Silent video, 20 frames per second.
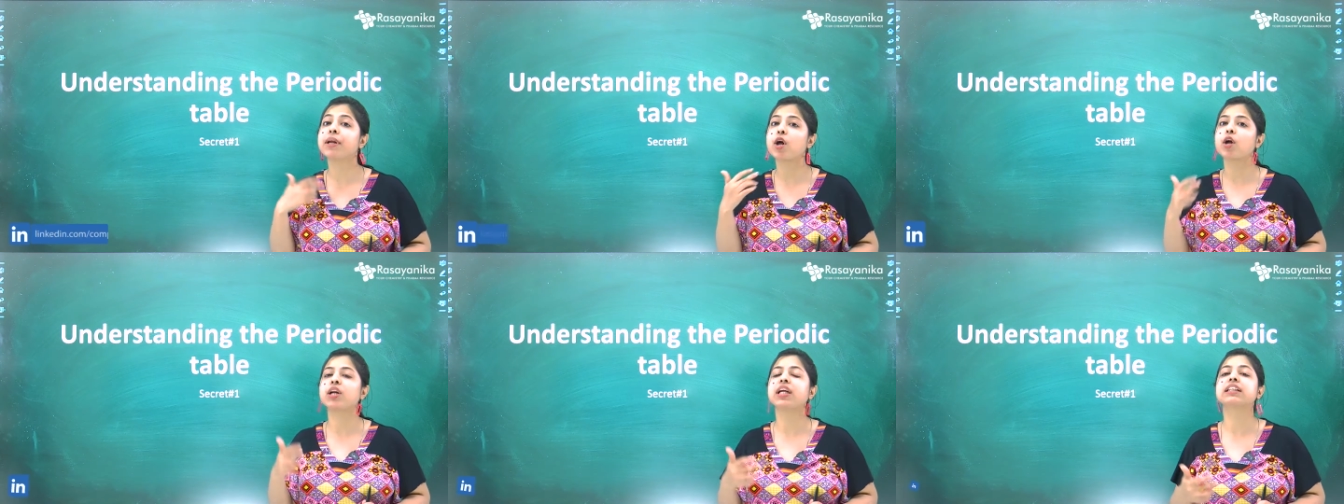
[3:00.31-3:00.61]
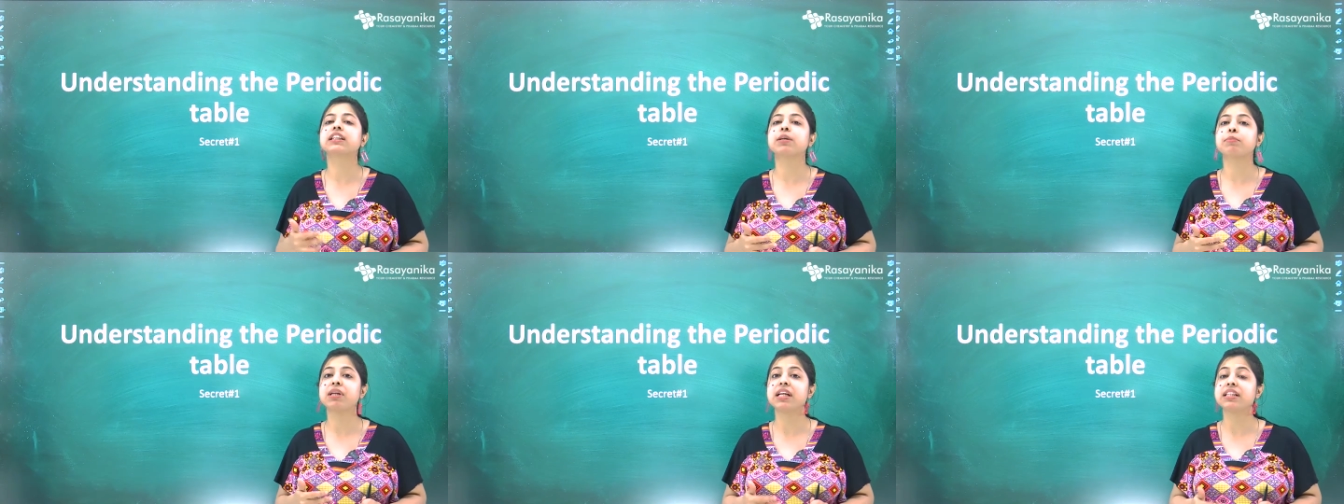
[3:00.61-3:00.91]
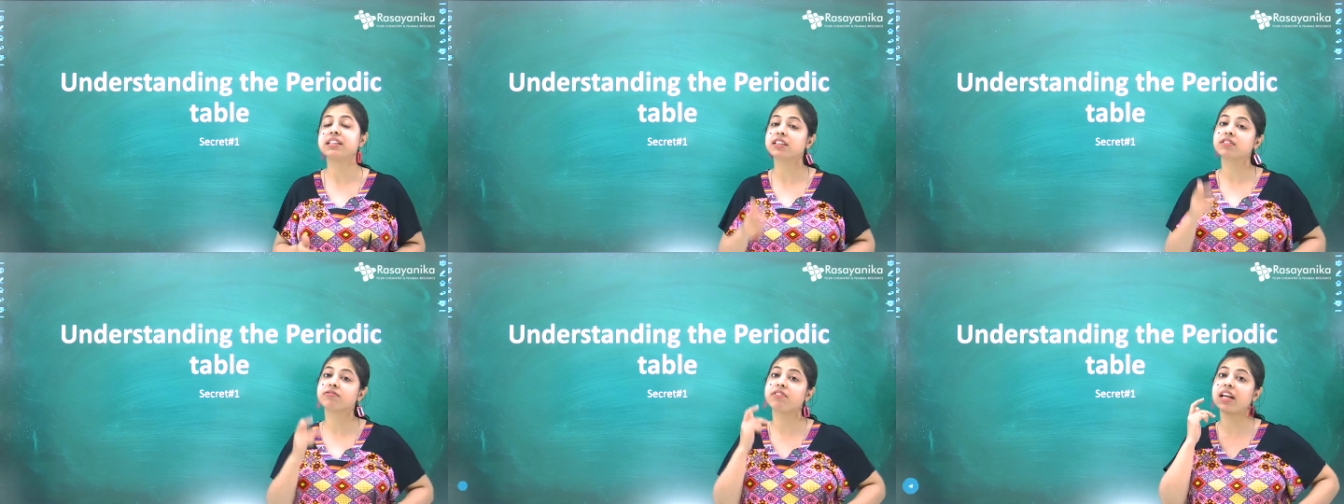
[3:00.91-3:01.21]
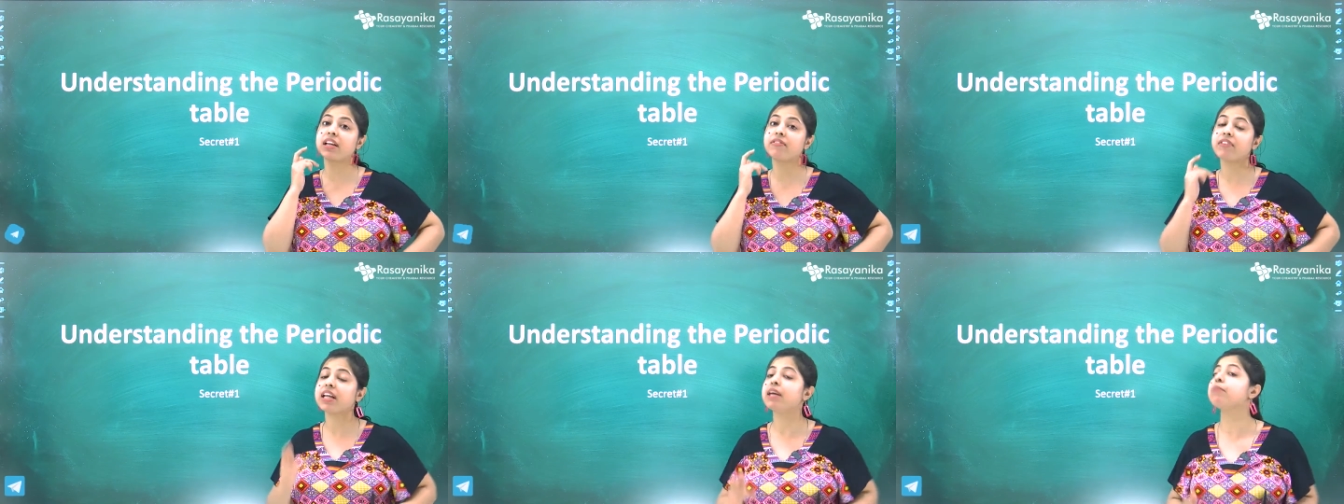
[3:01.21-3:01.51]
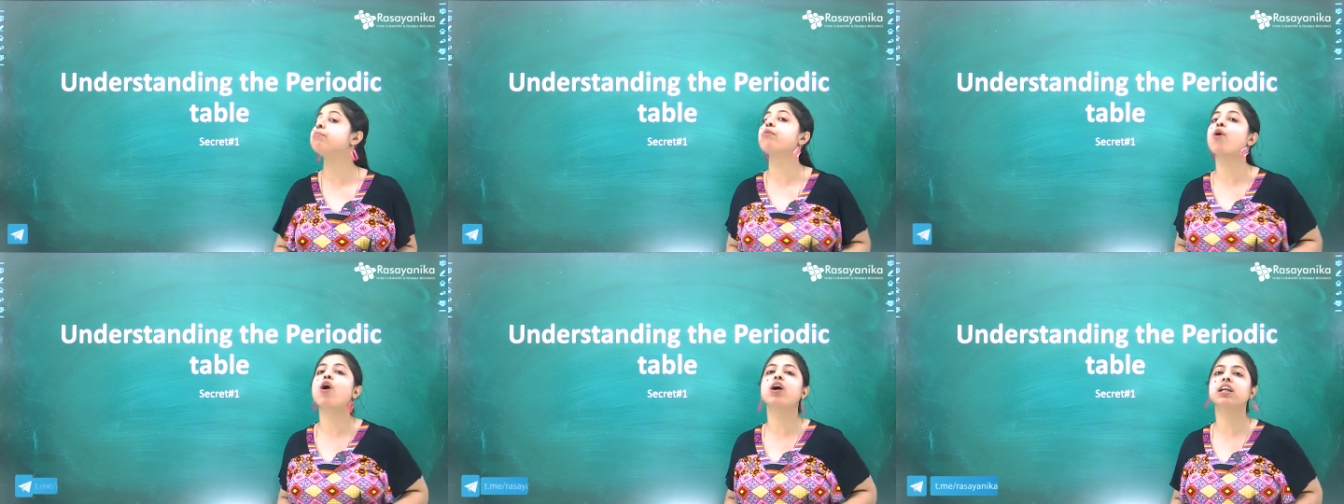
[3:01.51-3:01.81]
periodic table it is very very
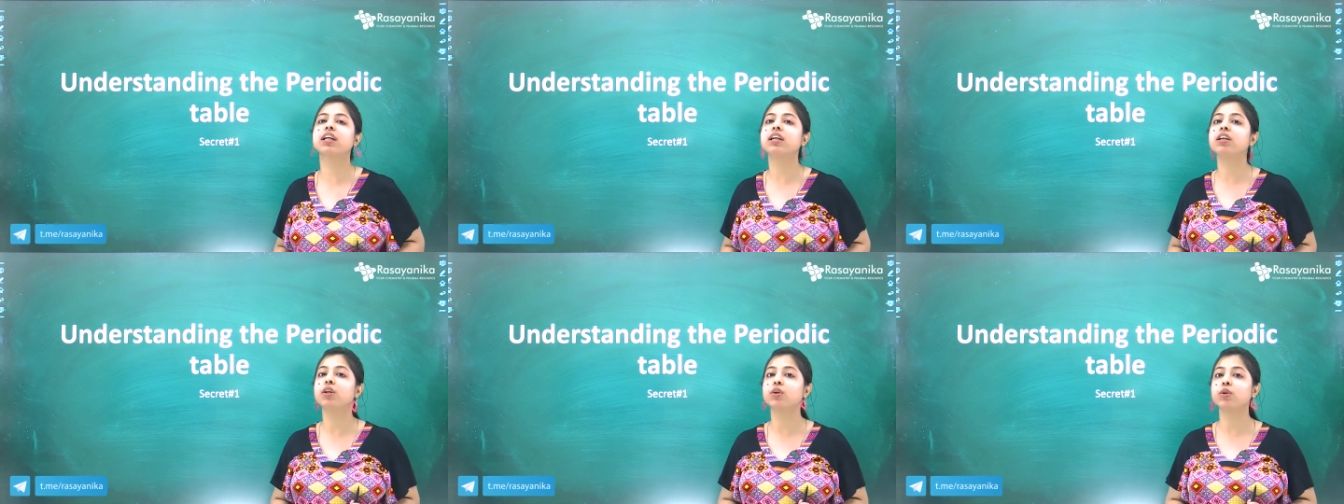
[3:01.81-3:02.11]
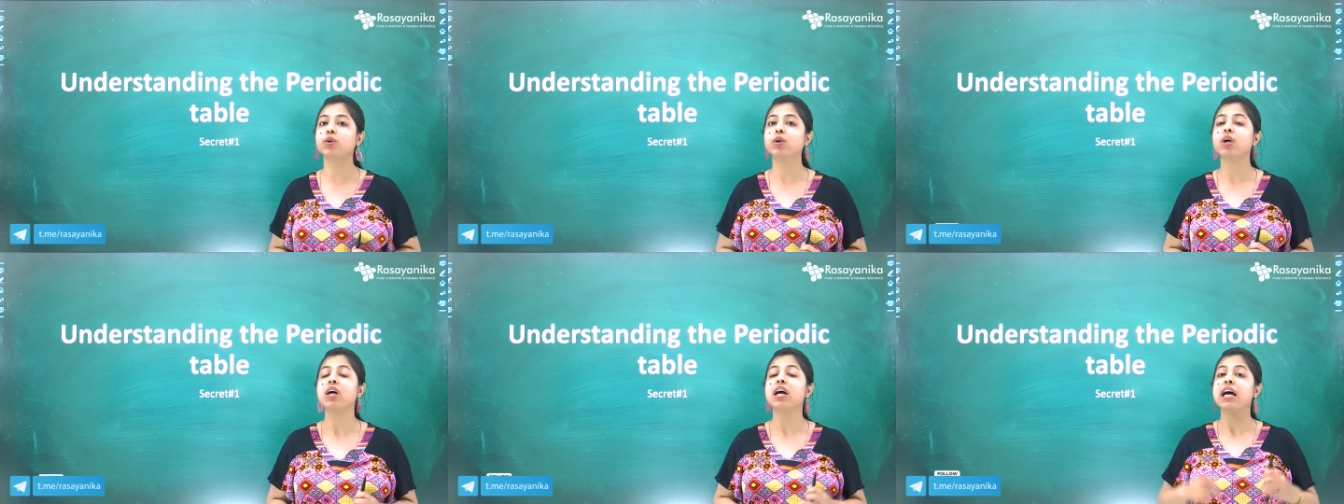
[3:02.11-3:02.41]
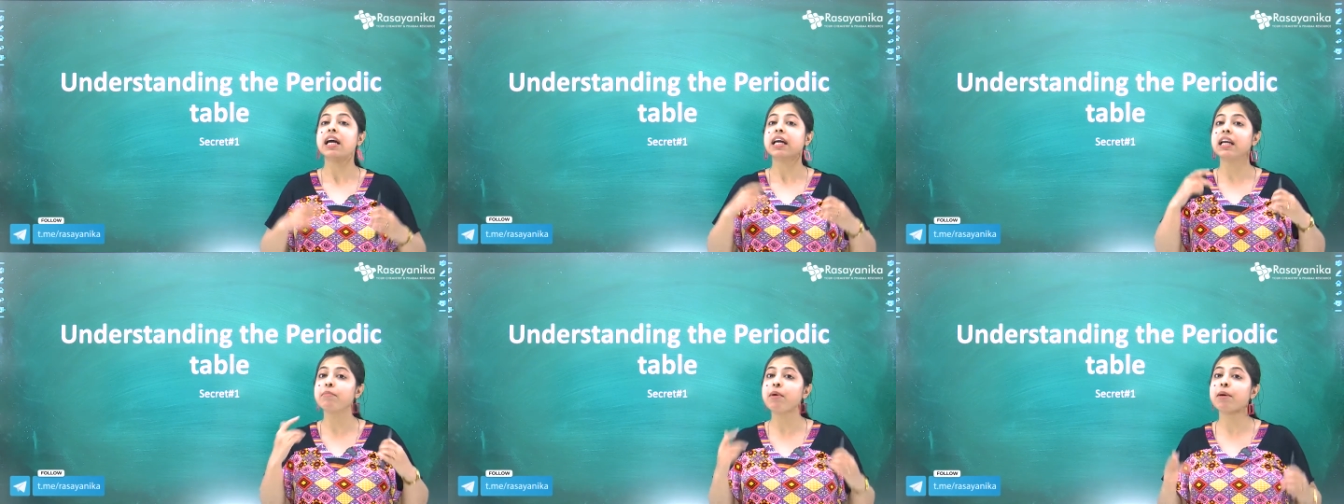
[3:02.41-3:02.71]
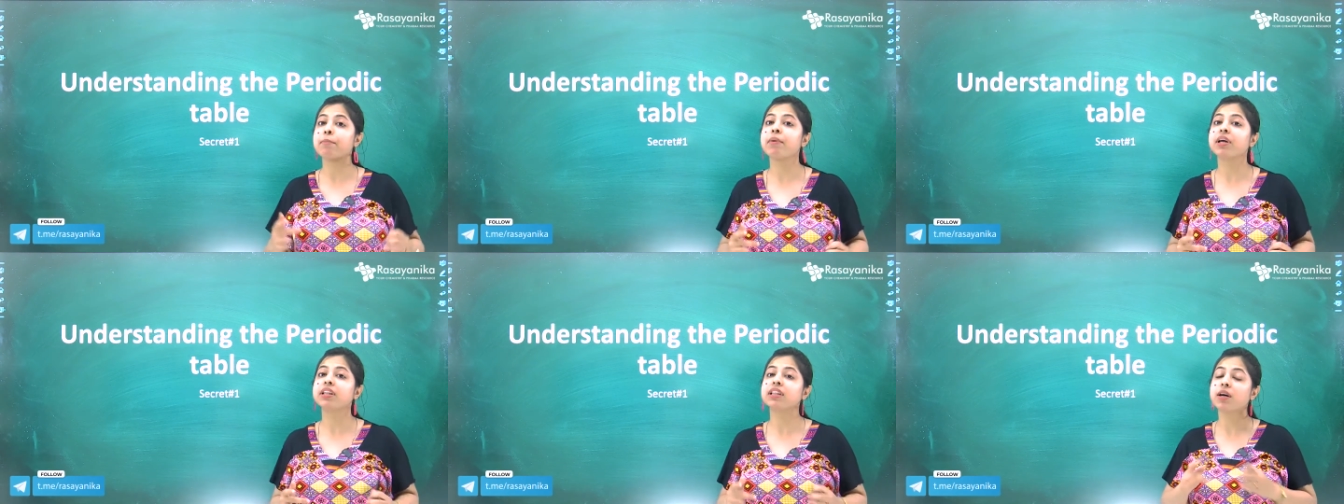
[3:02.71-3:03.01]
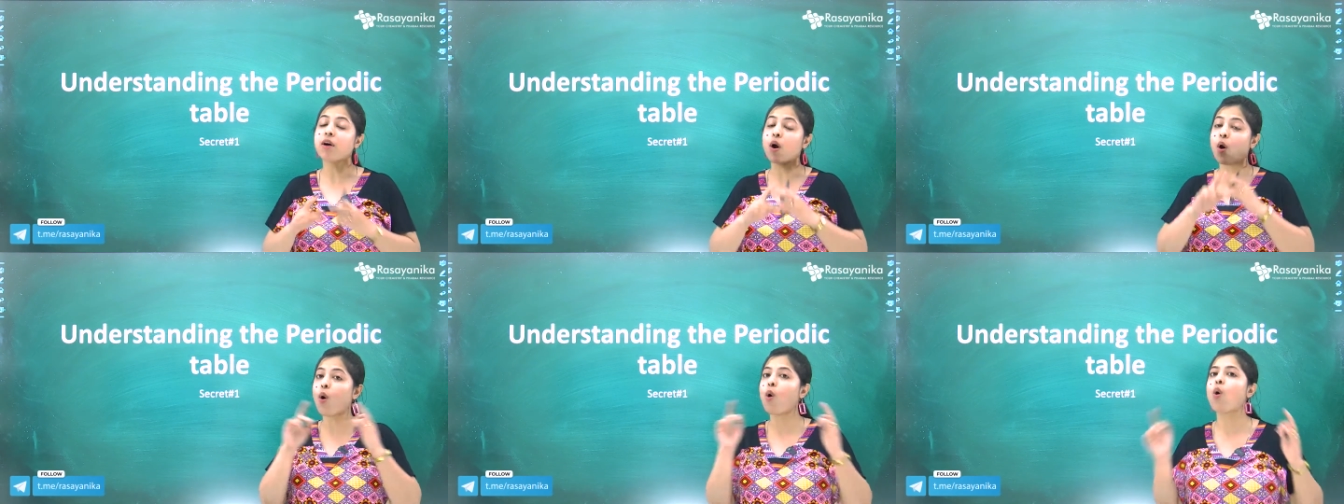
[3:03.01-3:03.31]
important to remember
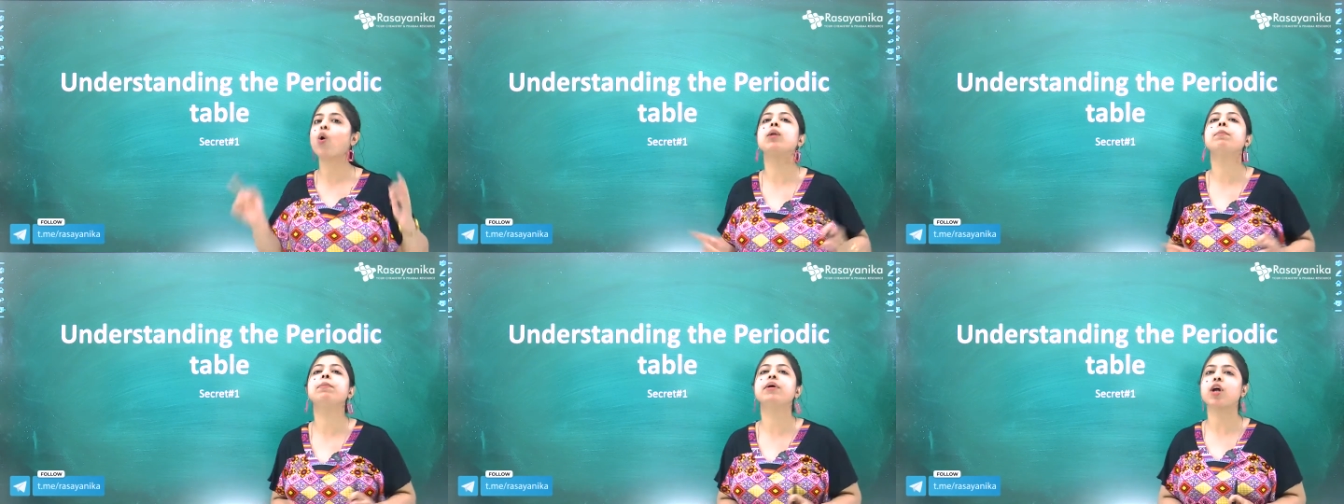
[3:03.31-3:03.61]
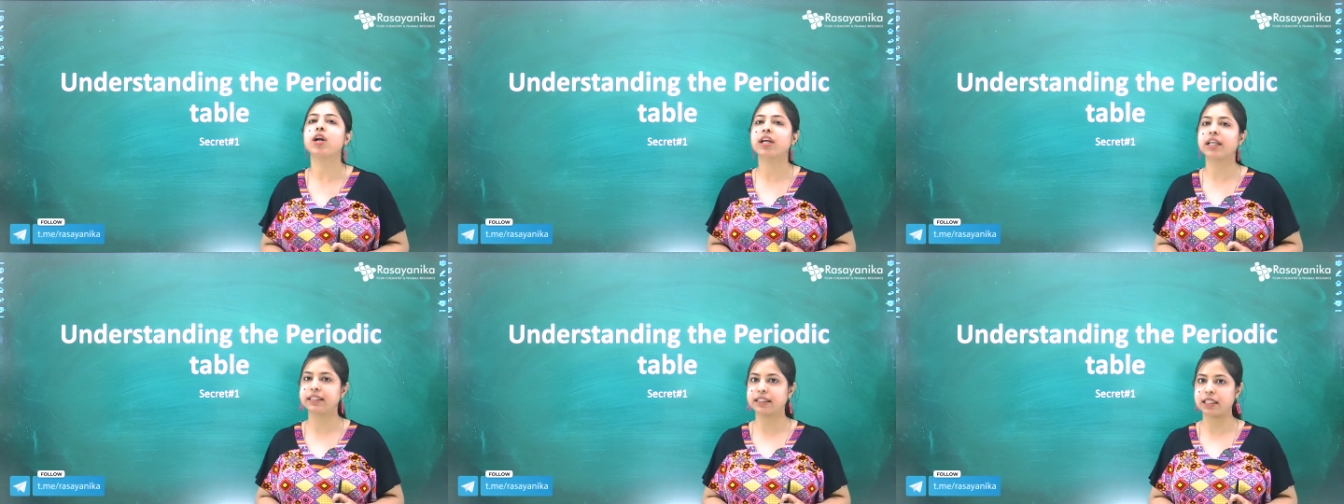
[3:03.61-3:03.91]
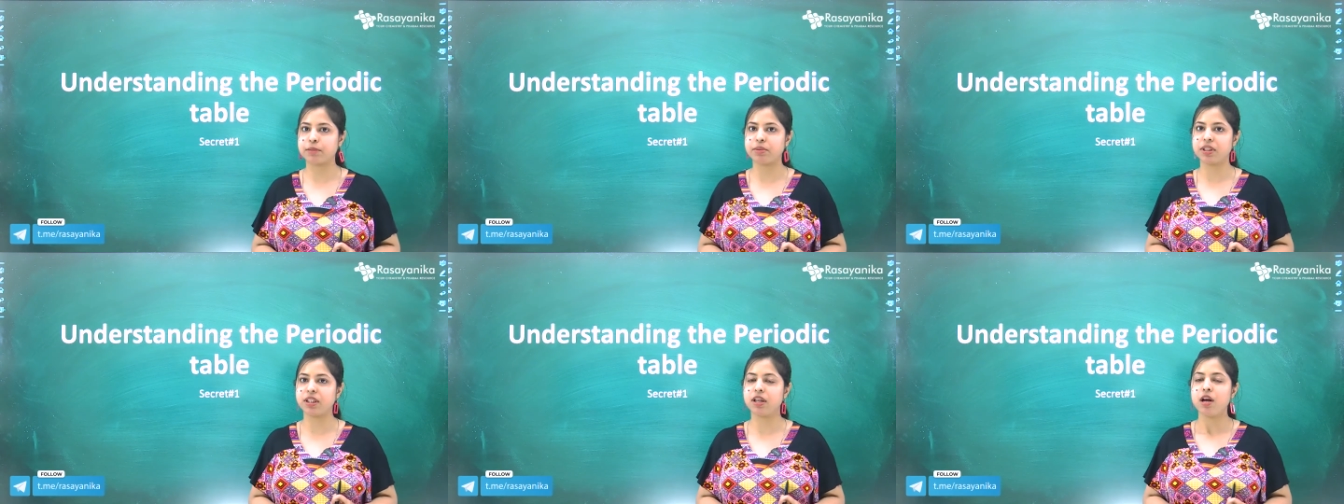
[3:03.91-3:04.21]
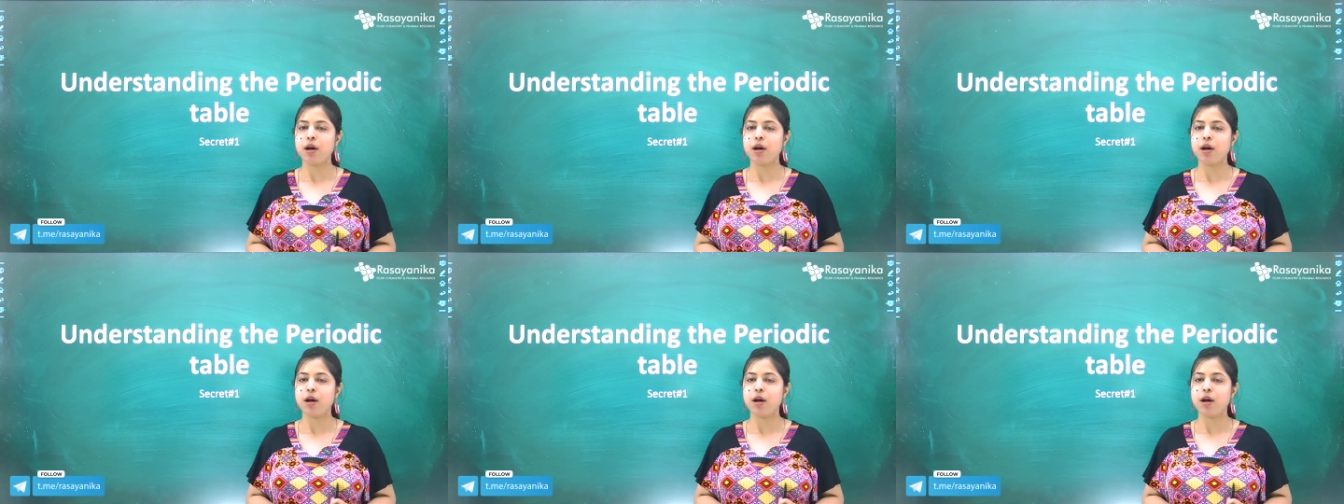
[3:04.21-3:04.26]
the whole periodic table